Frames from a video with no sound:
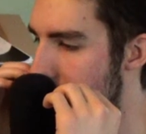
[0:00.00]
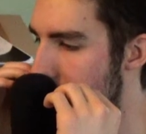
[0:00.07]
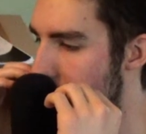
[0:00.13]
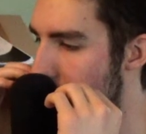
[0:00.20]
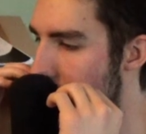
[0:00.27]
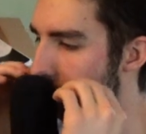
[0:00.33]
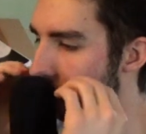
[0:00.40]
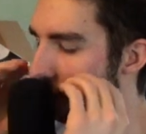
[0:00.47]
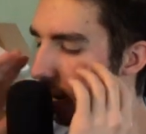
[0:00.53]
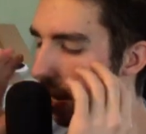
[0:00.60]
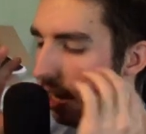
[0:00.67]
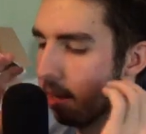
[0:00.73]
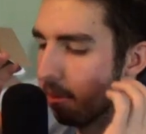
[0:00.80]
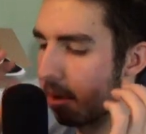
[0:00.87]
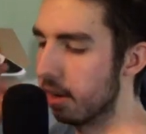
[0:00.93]
what we're
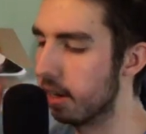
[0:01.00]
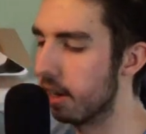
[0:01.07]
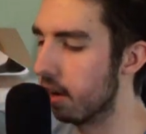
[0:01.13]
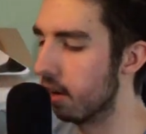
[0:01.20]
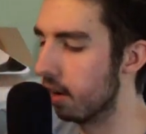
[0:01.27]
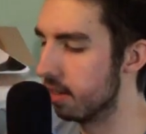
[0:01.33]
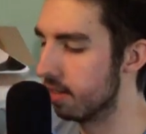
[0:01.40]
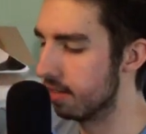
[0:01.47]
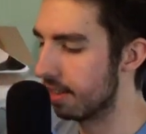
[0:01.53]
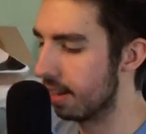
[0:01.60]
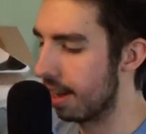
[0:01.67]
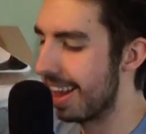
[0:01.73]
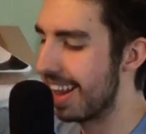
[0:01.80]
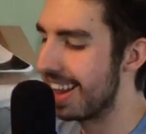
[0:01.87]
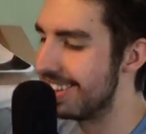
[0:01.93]
talking about here is
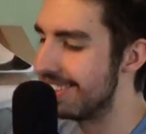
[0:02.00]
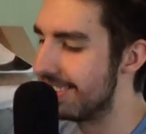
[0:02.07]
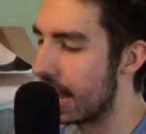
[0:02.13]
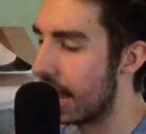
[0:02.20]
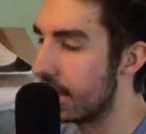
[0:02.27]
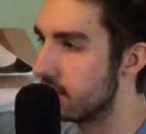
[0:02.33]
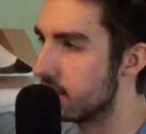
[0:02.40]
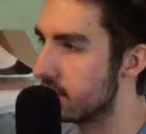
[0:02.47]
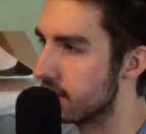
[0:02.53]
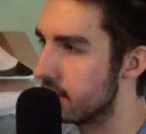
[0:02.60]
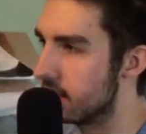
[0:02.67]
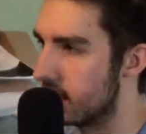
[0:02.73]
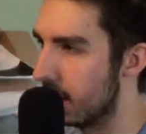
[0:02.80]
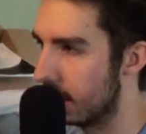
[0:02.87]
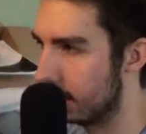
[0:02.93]
intense
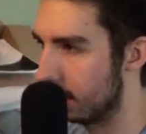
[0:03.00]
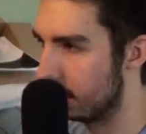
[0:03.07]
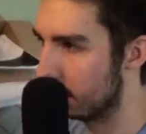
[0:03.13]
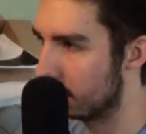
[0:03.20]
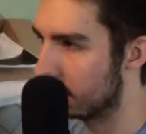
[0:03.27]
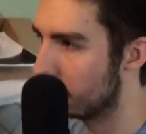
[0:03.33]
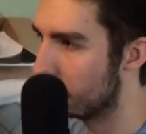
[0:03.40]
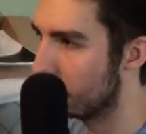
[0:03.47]
studying,